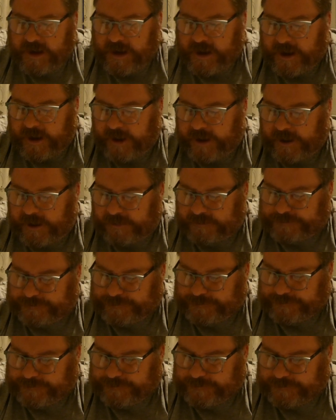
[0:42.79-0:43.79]

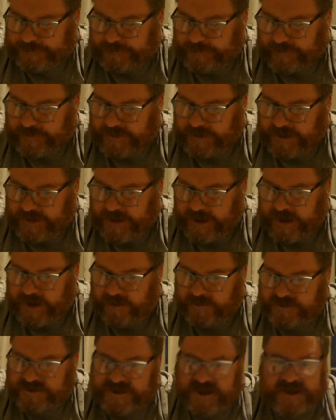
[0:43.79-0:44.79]
Now,
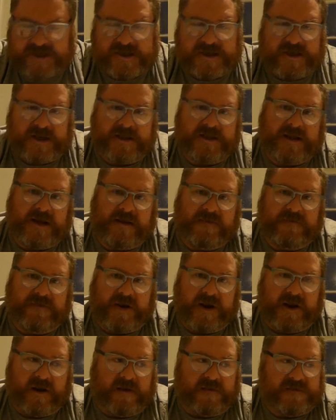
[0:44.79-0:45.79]
since I did that
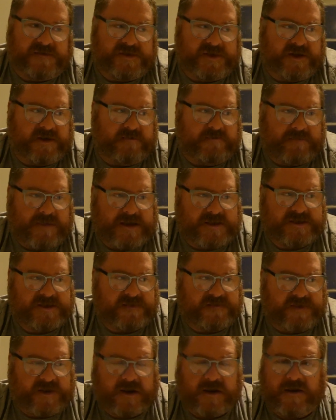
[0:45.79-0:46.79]
video, I've seen a
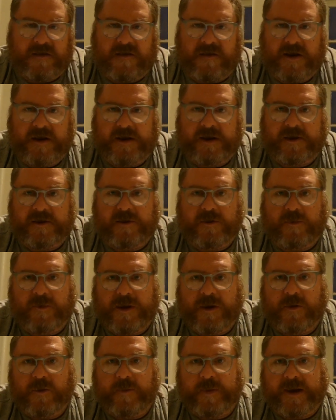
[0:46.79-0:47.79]
massive decline in your
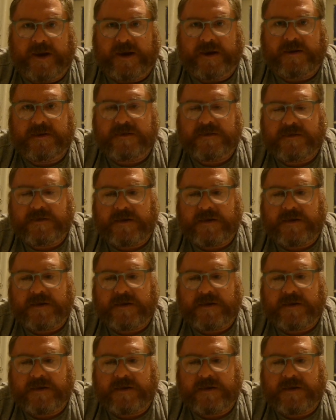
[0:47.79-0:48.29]
well-being,